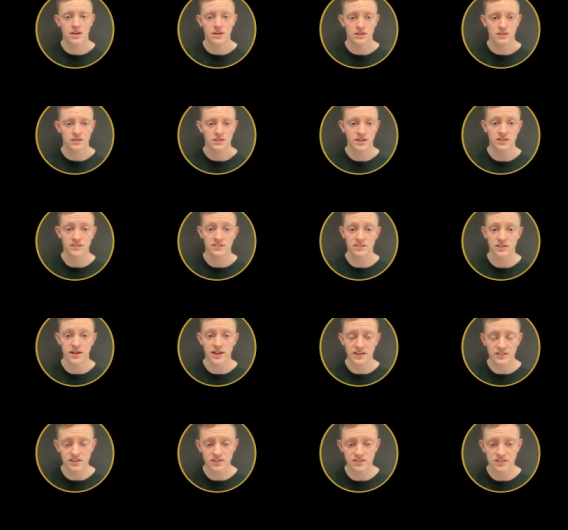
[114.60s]
They can
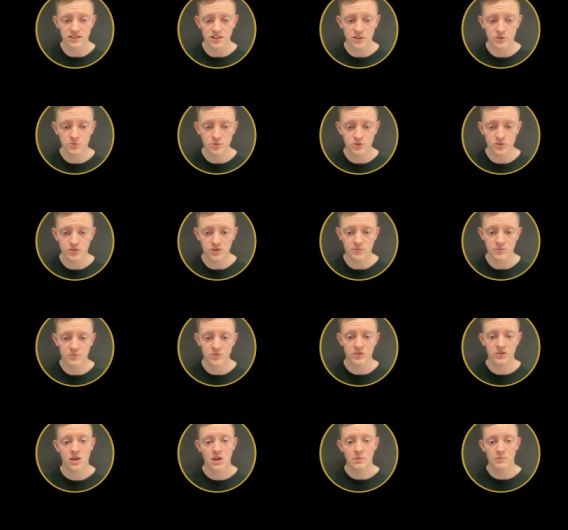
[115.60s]
select these income
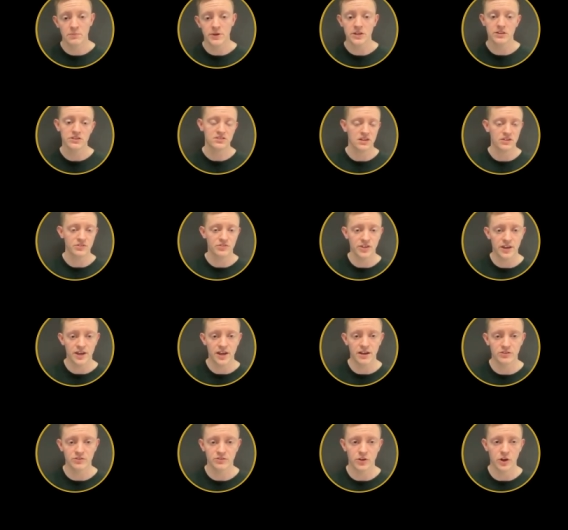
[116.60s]
streams, but if they
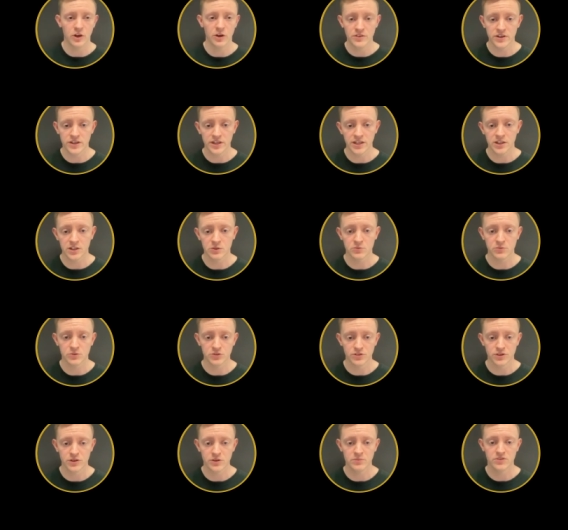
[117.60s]
have other income
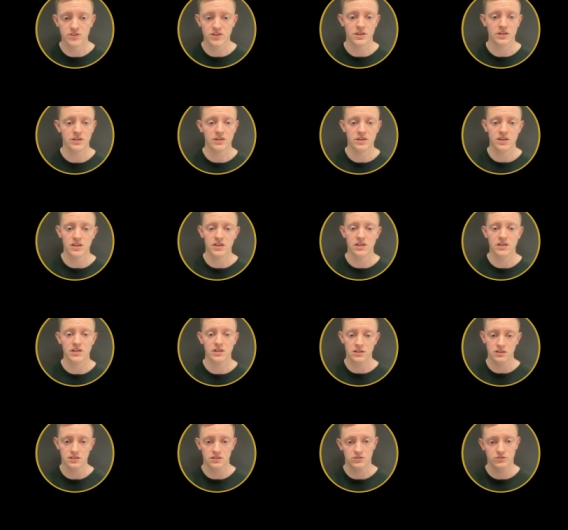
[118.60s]
streams in the
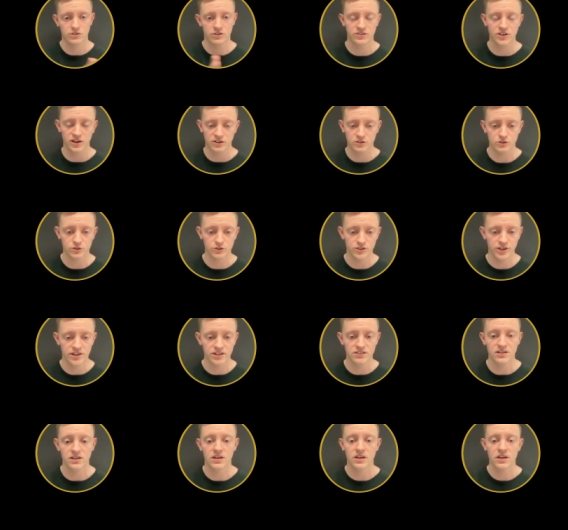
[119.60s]
transactional
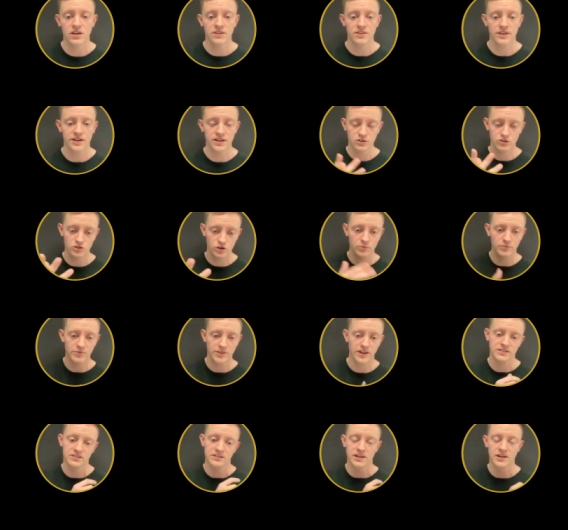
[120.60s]
data, they can drop
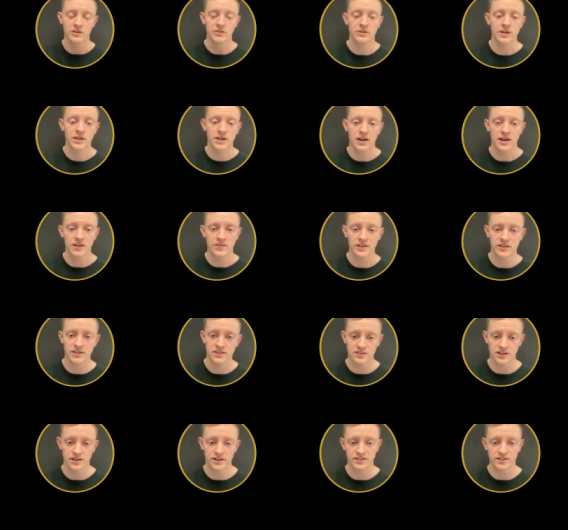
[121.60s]
that down and they can select